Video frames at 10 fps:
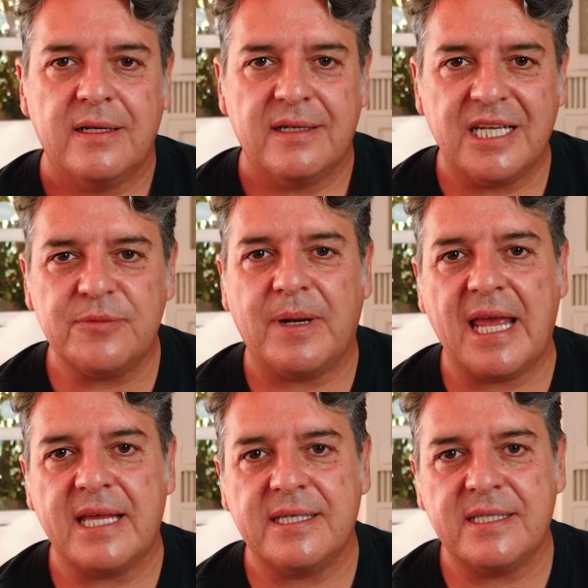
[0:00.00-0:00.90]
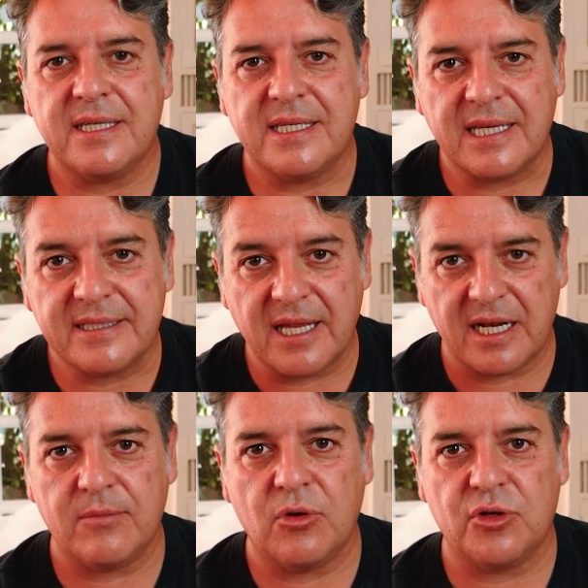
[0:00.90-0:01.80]
Leishmaniasis is a
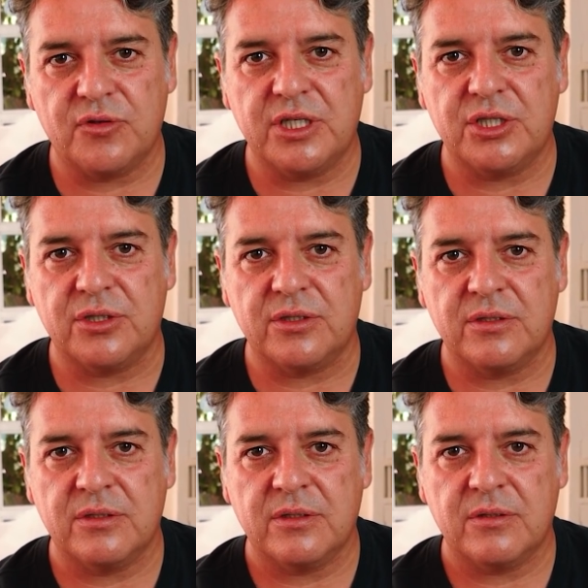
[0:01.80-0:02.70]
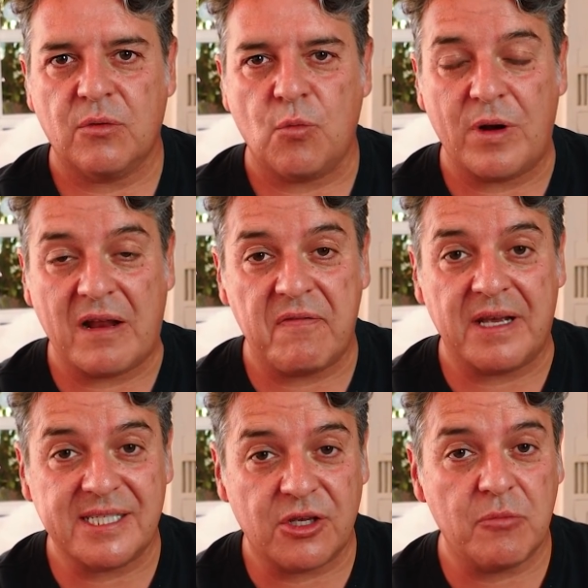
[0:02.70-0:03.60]
terrible condition. When it
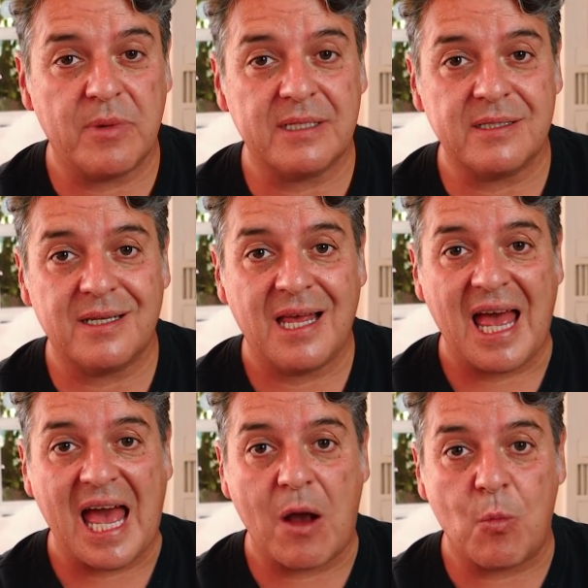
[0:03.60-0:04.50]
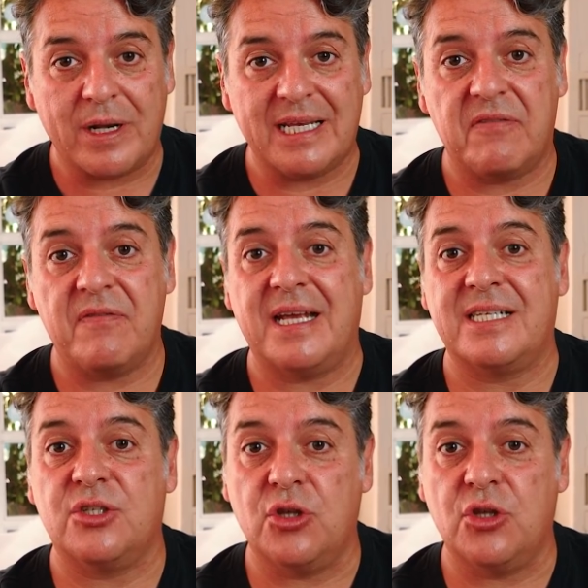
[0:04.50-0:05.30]
affects humans, and when it affects